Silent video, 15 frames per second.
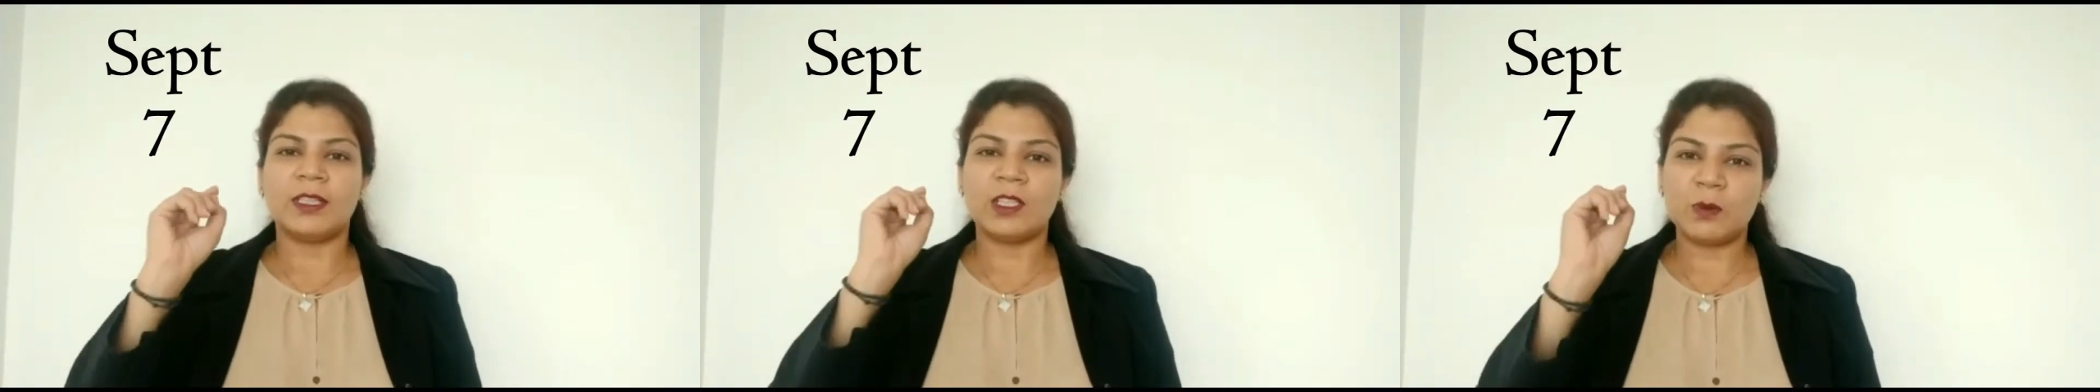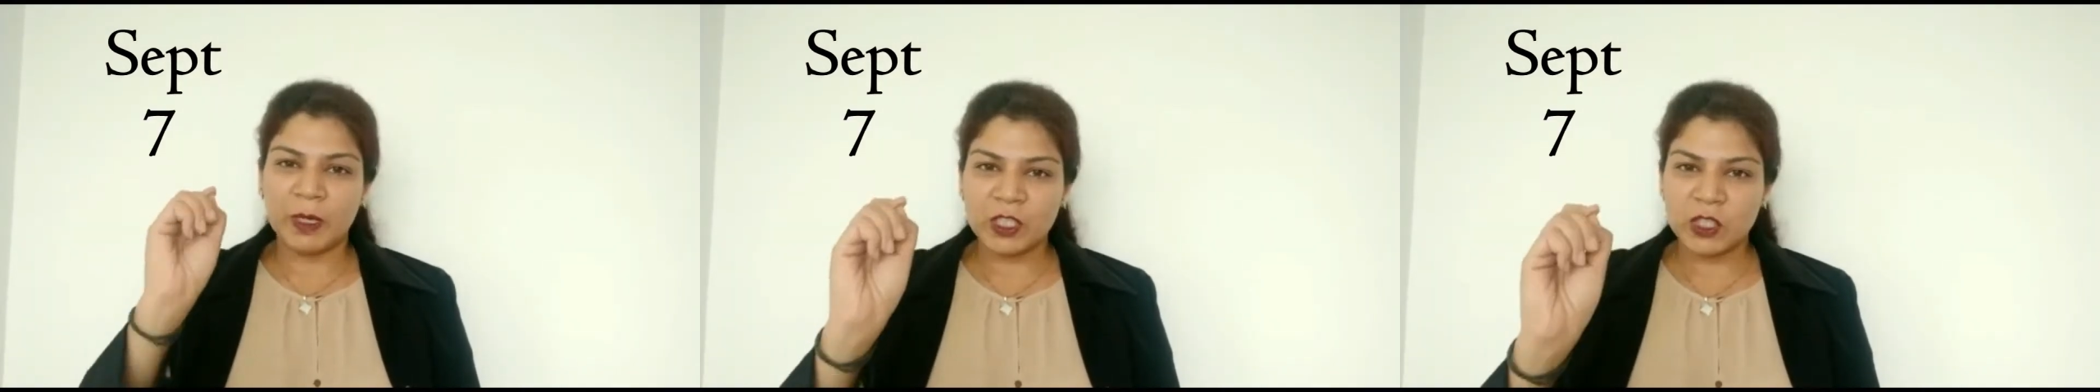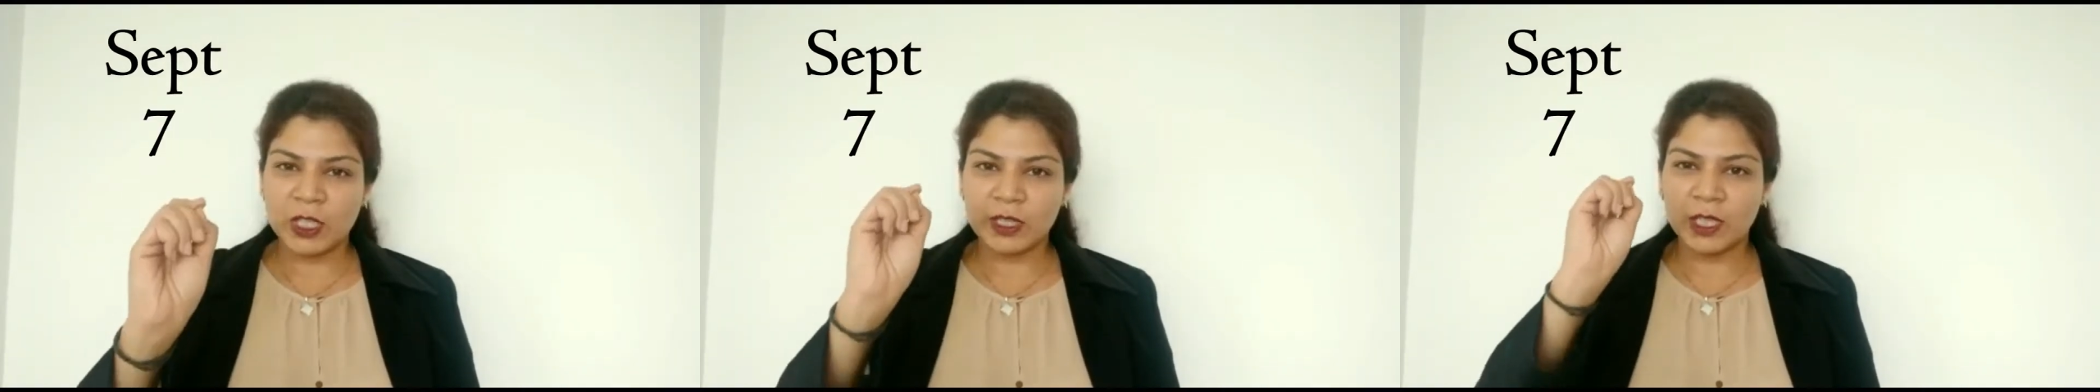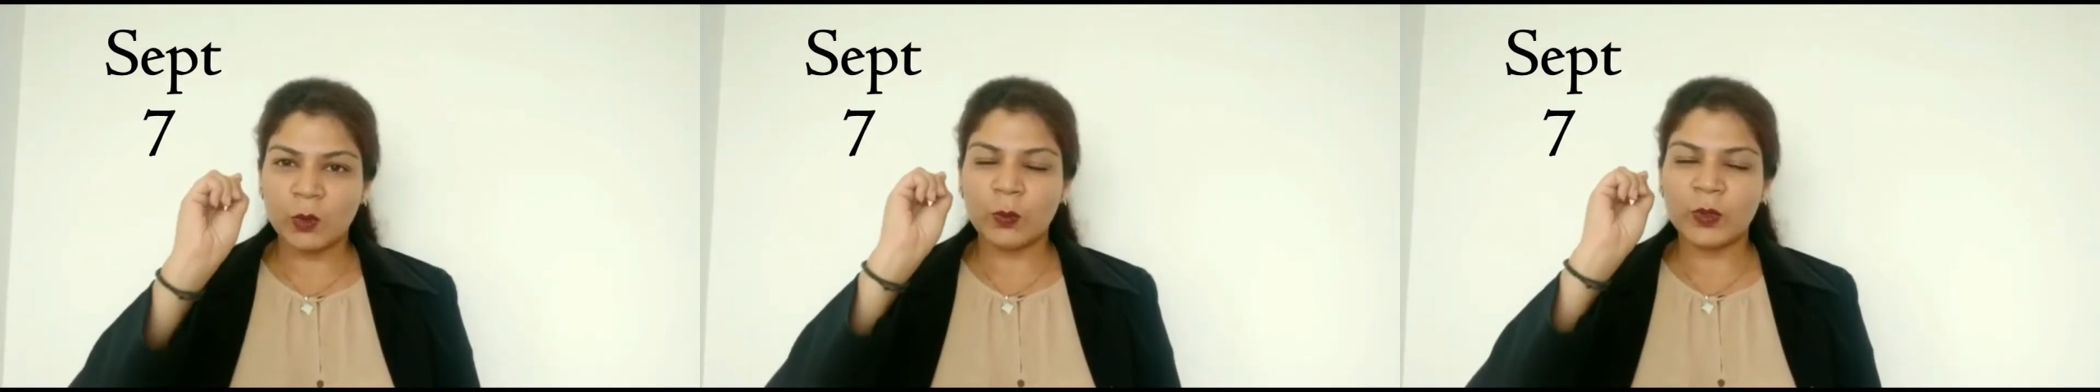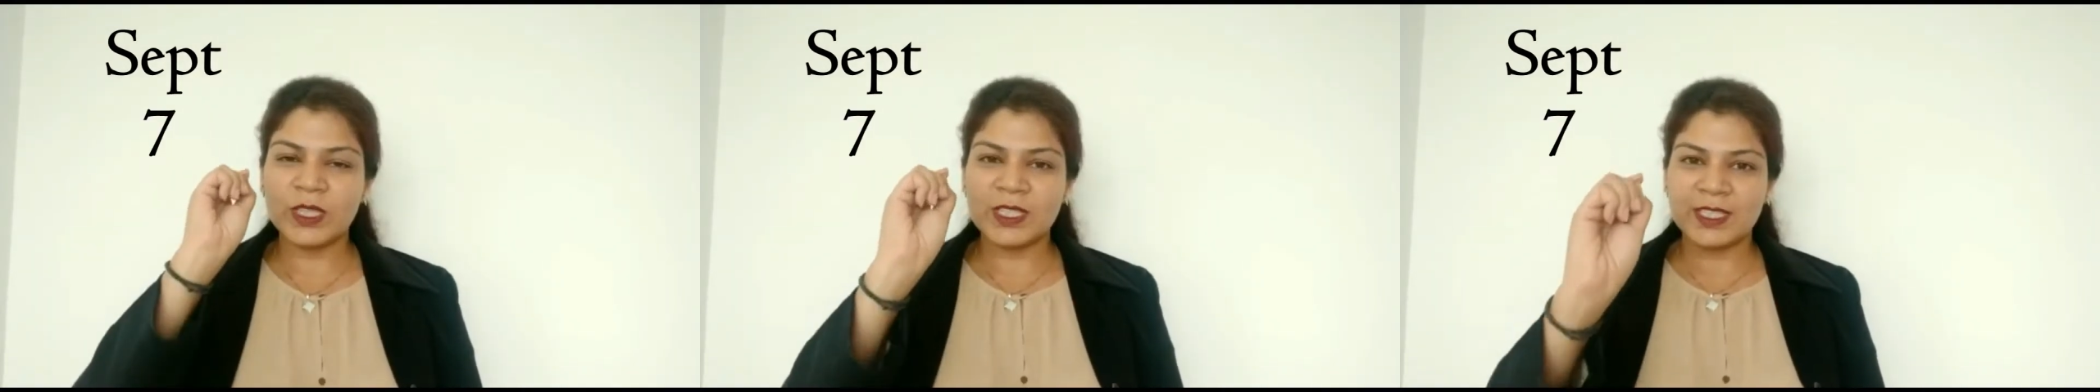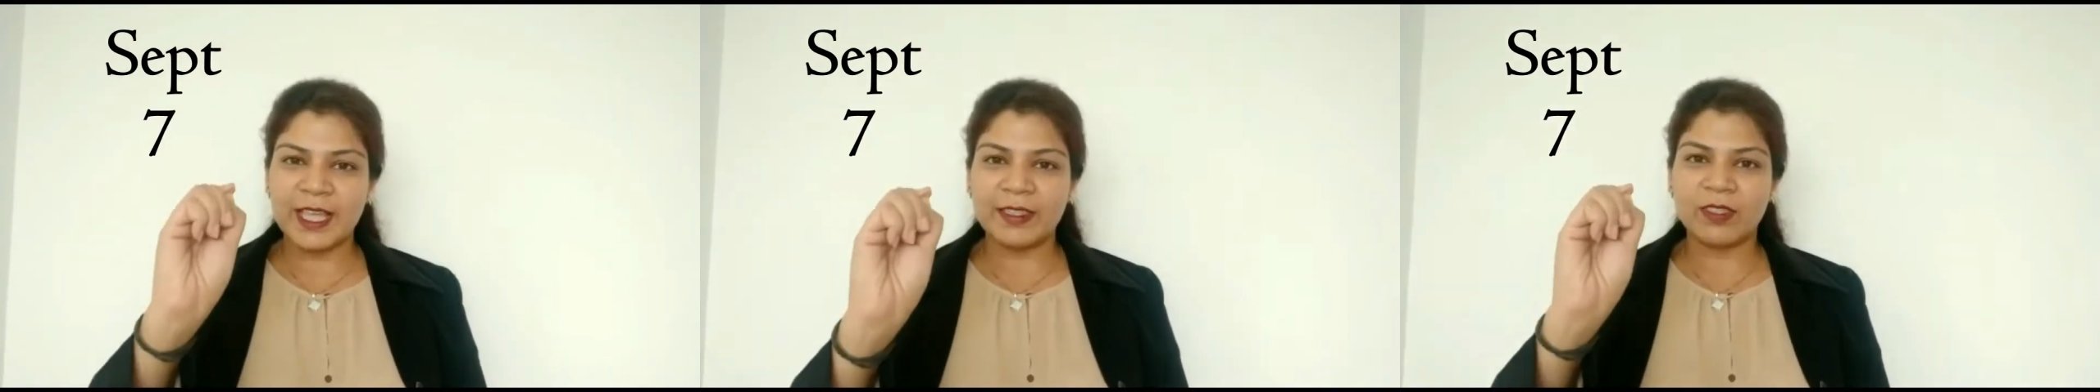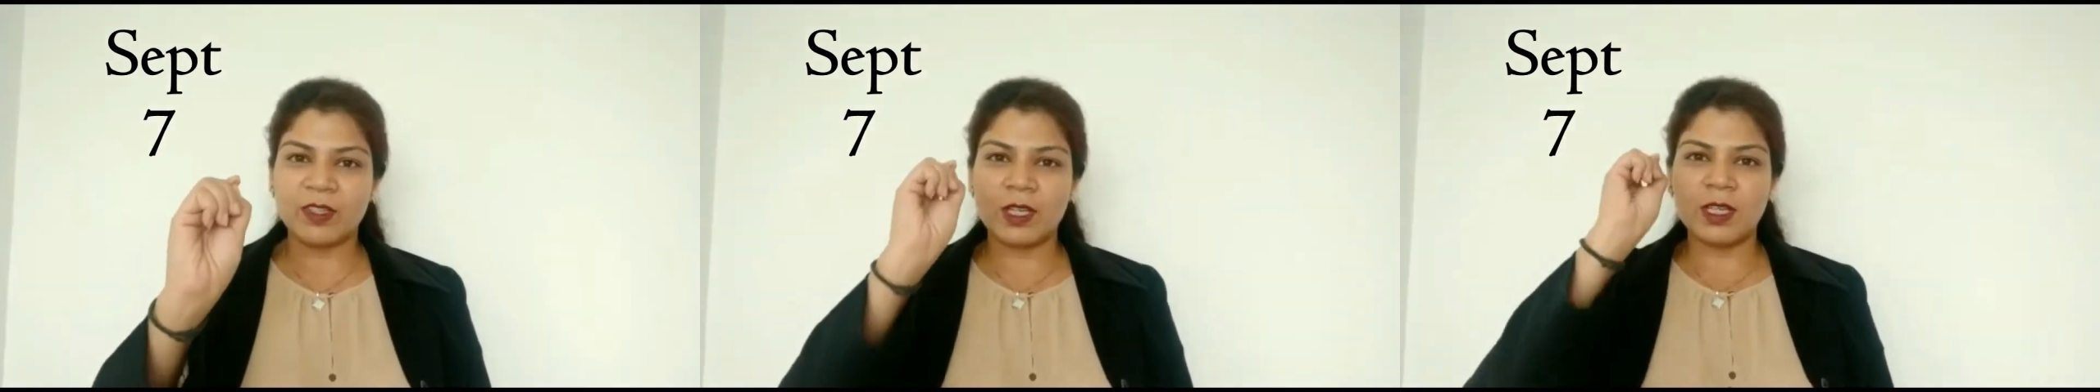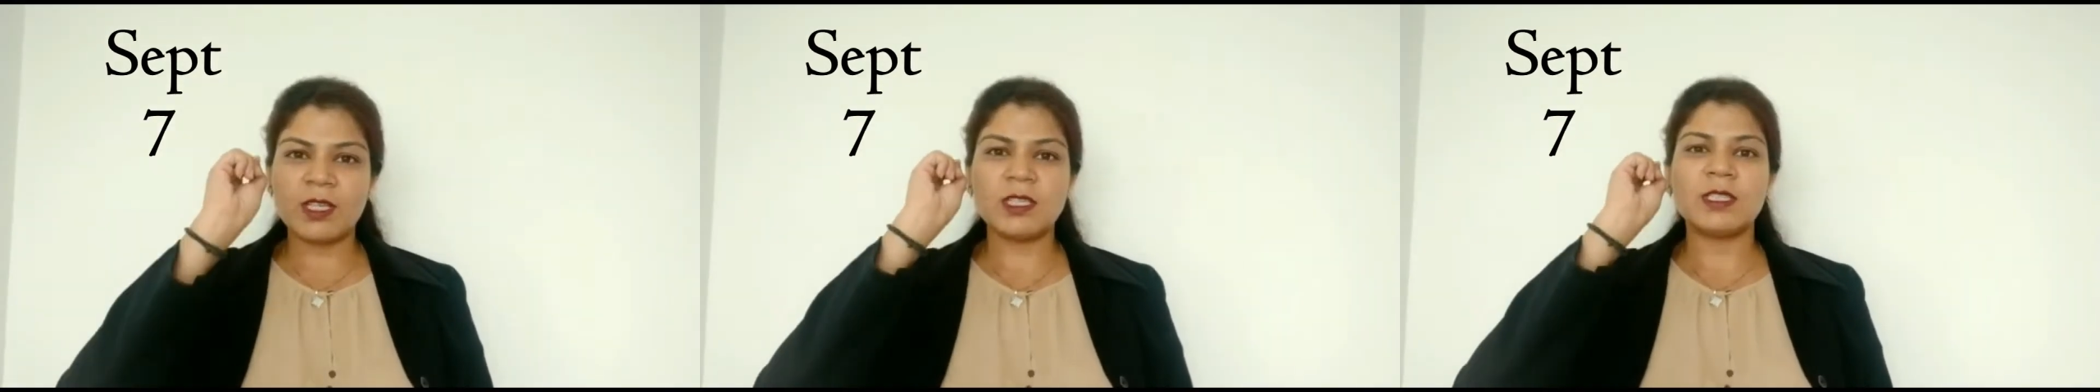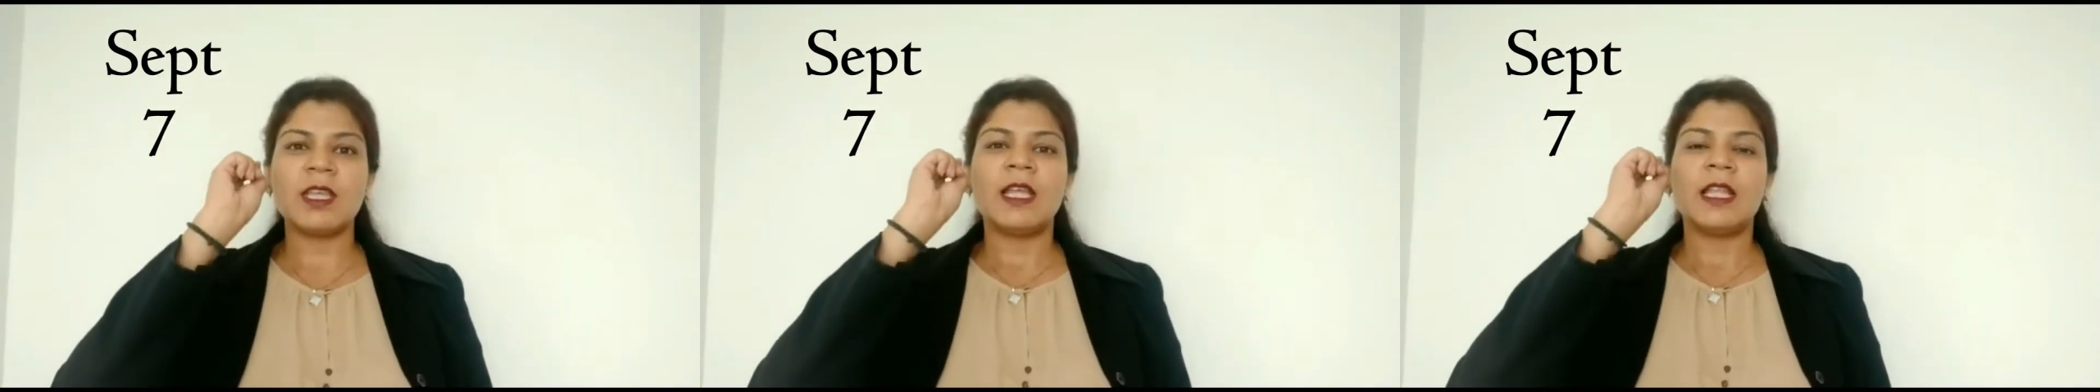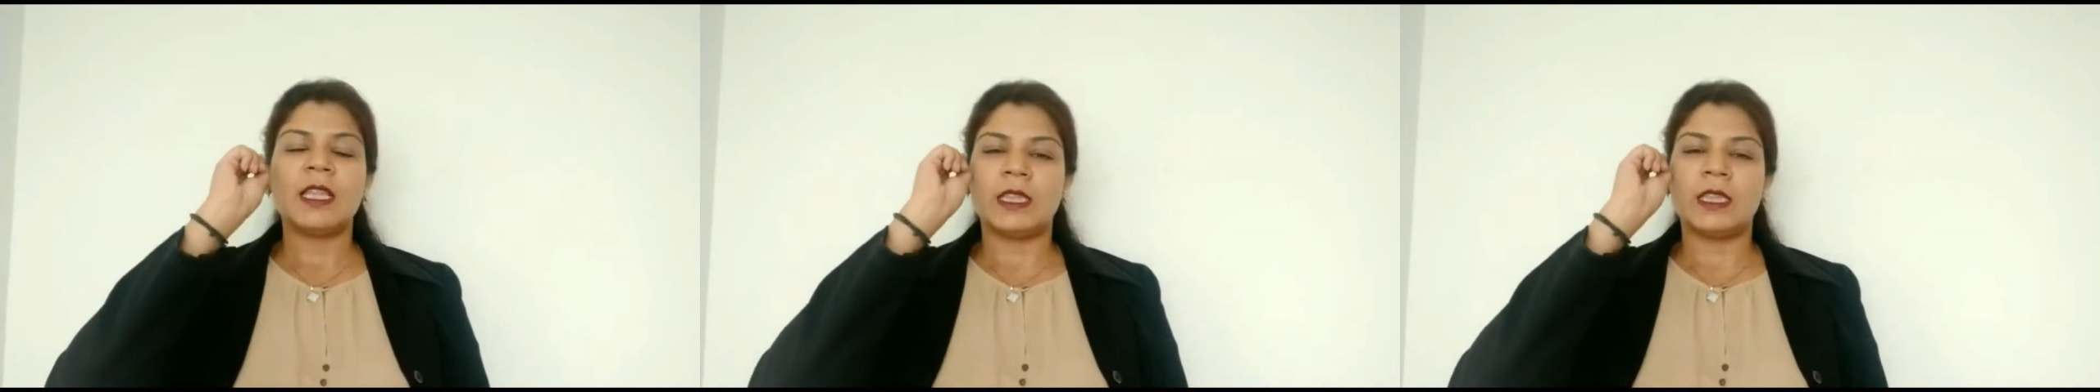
The special thing with set is